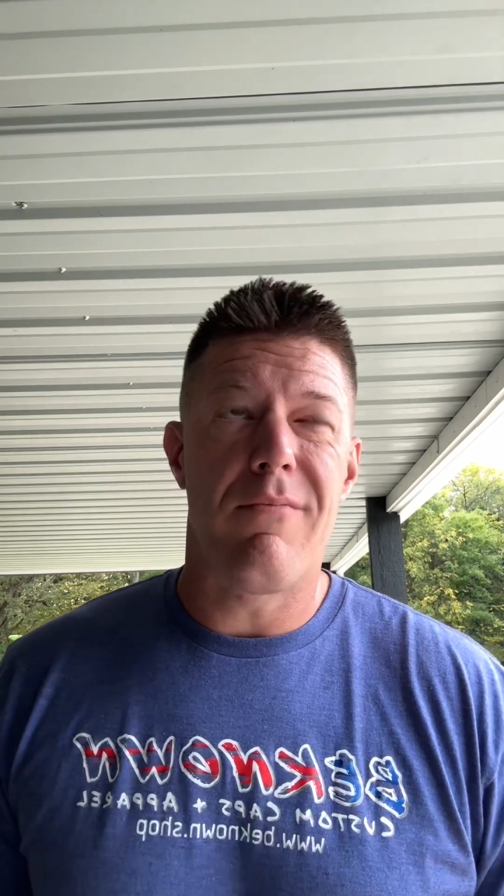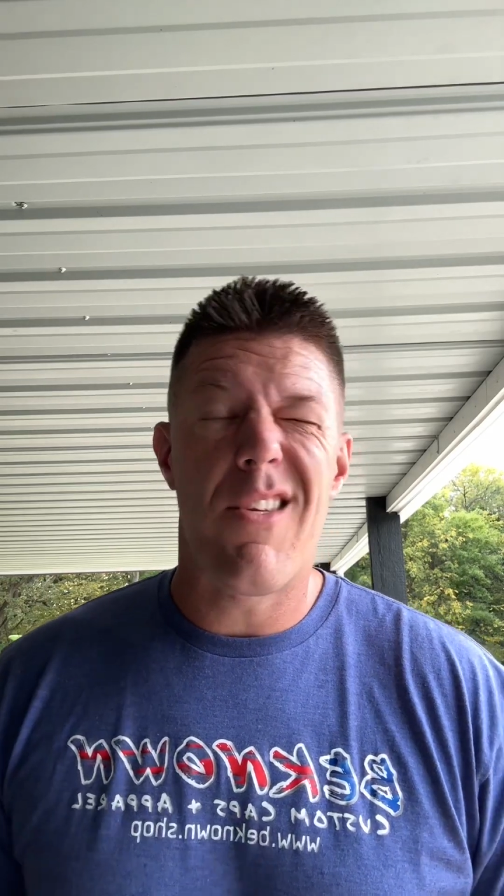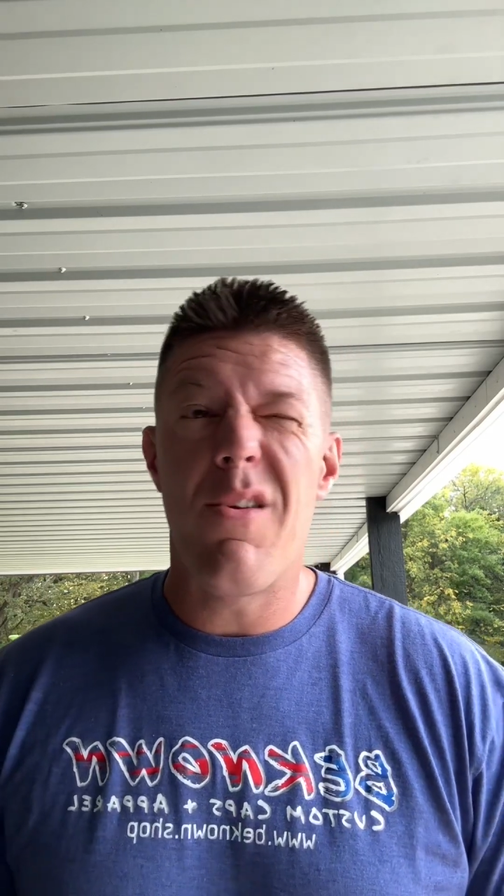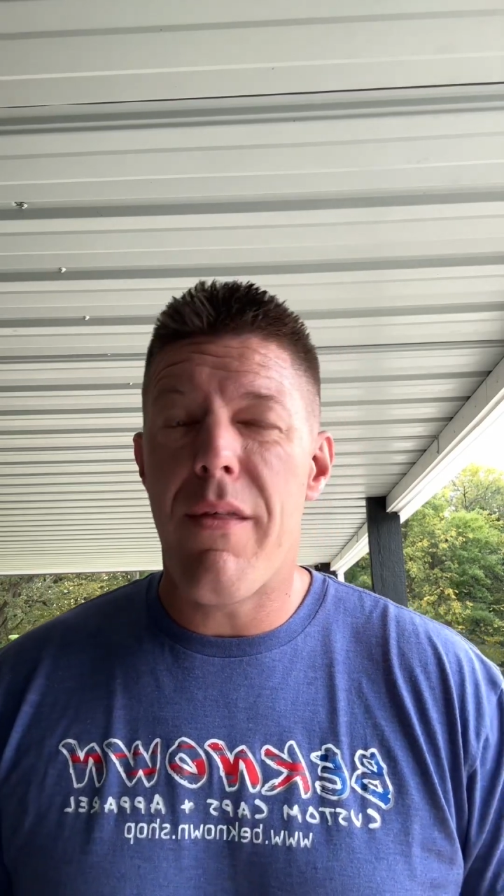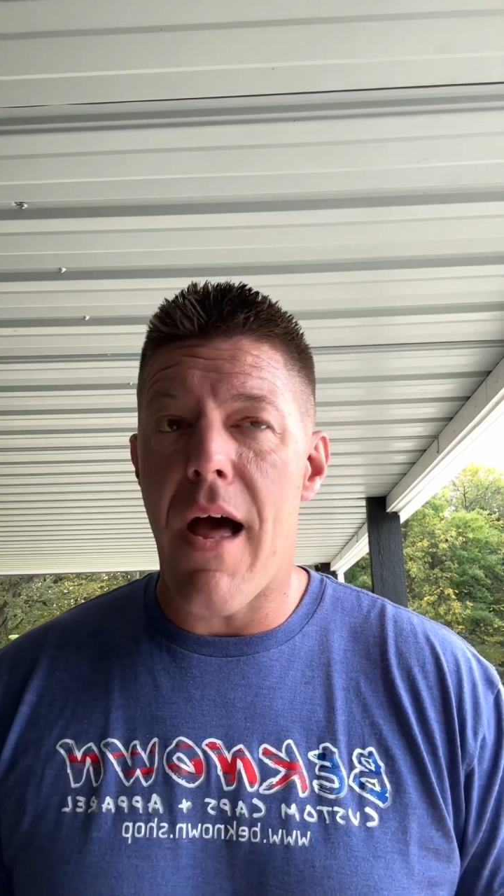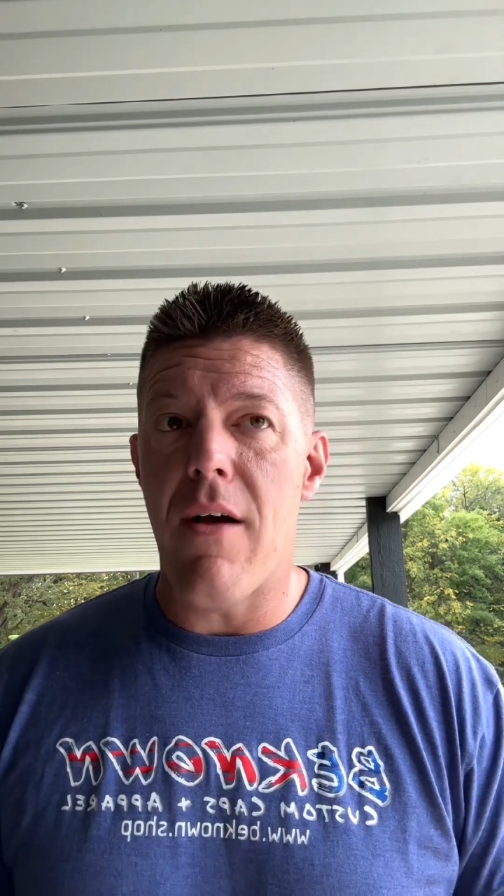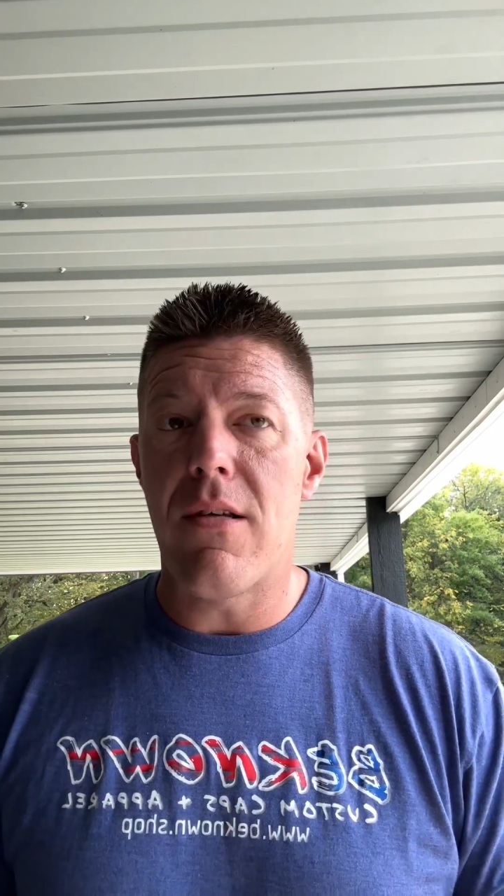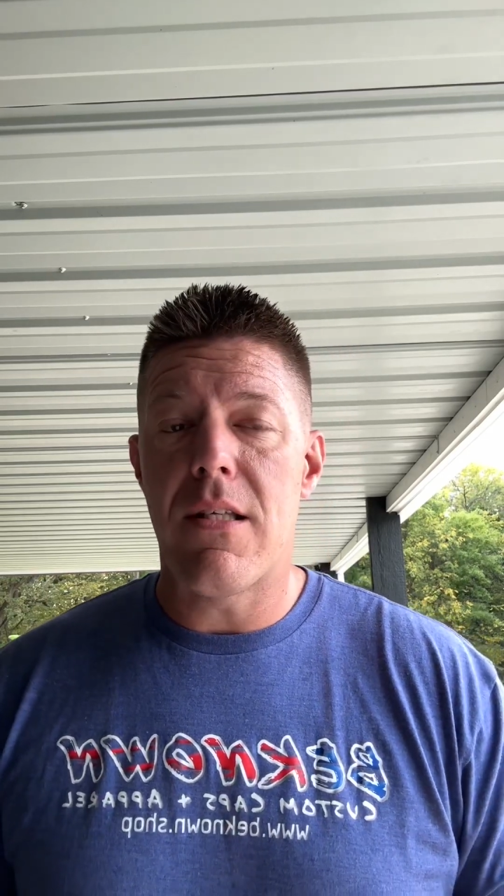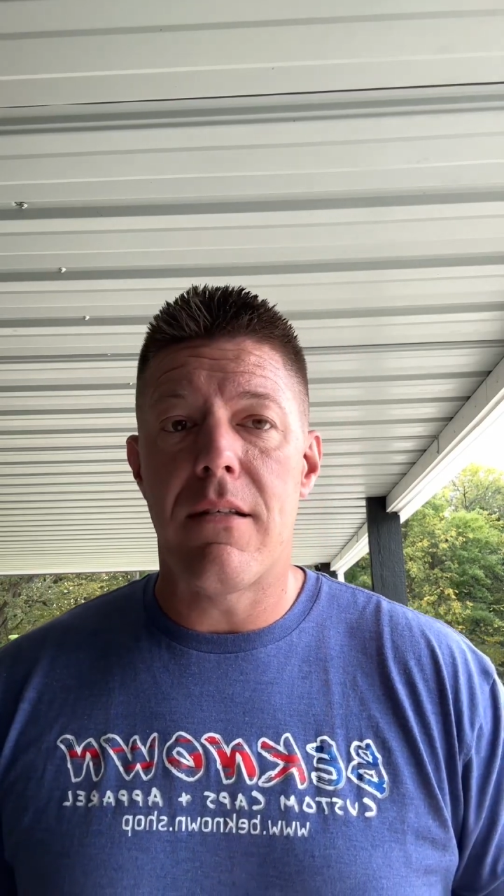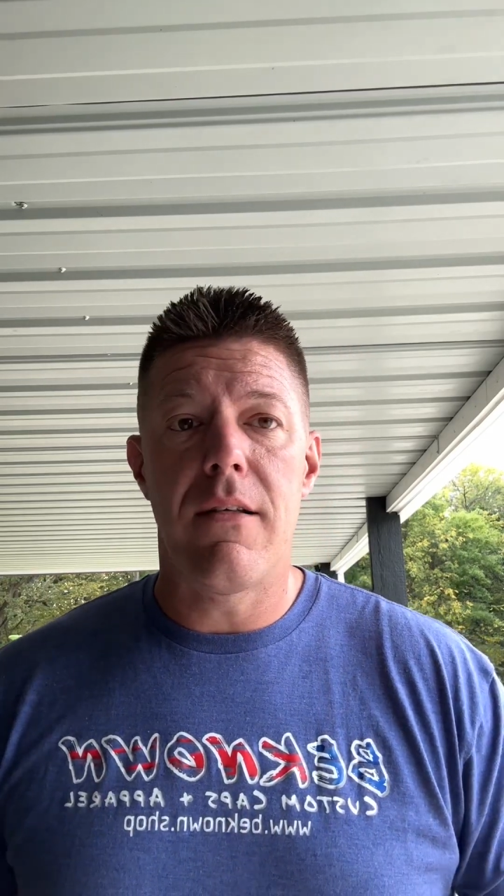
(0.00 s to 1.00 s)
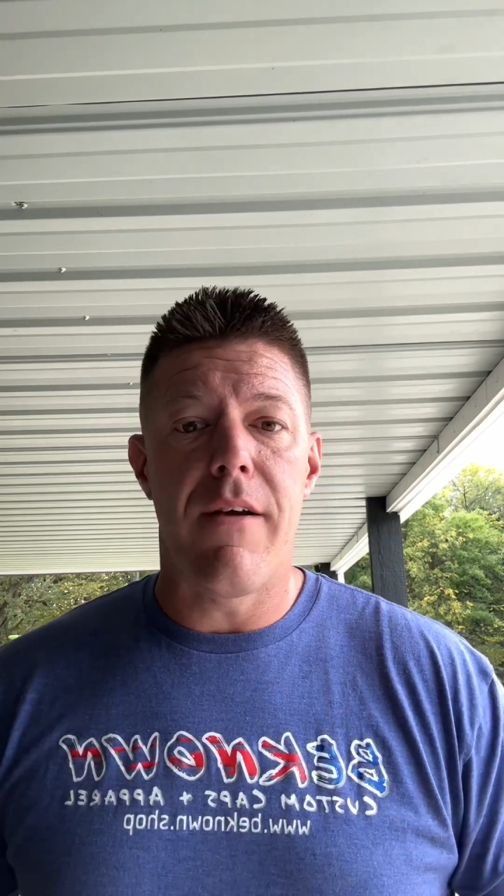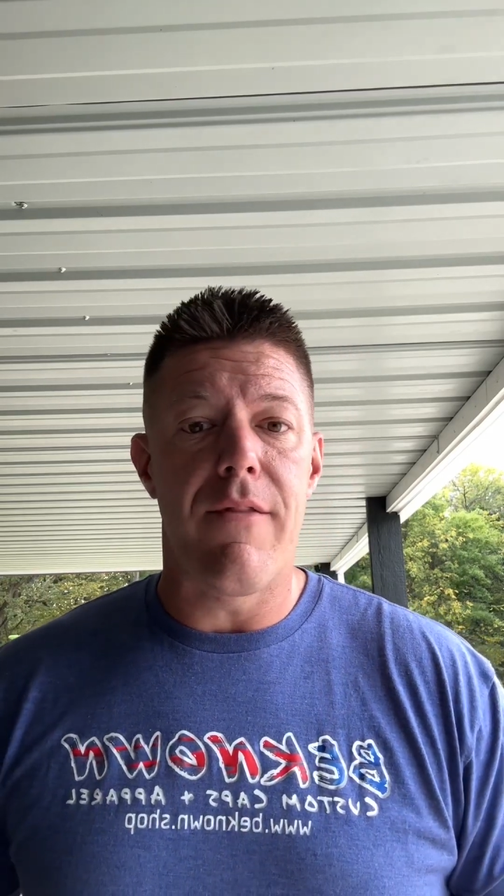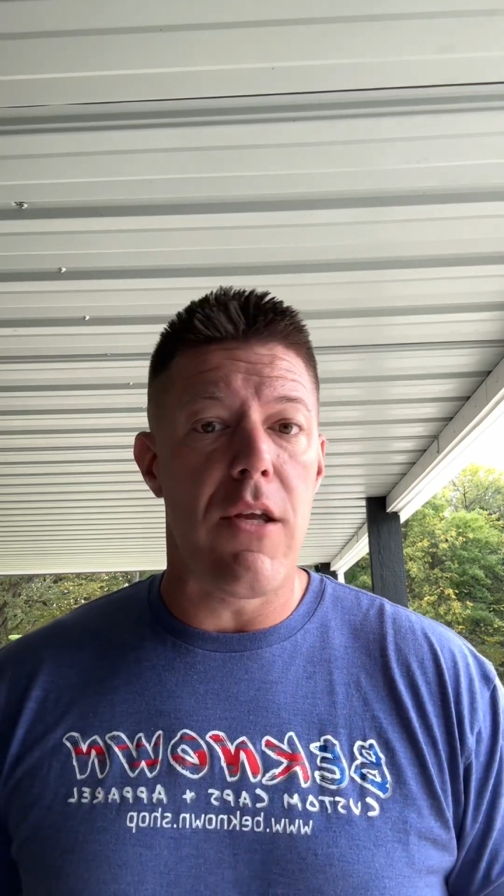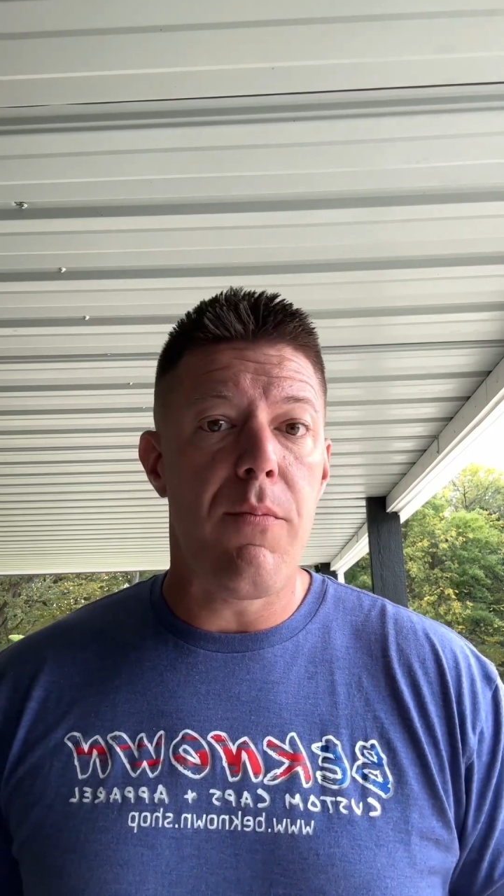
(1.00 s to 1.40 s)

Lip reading: 2,000 of the